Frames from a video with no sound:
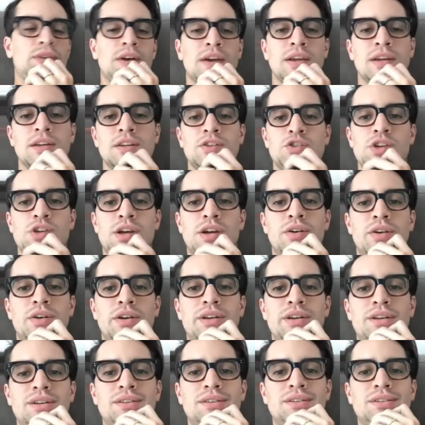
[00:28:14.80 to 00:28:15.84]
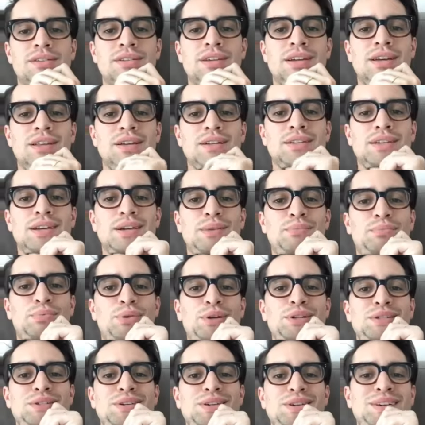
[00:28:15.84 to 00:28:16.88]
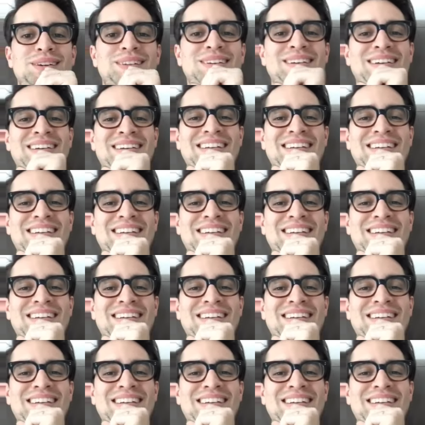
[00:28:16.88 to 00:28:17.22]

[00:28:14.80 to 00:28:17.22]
fucking degenerate? This guy looks like a prisoner.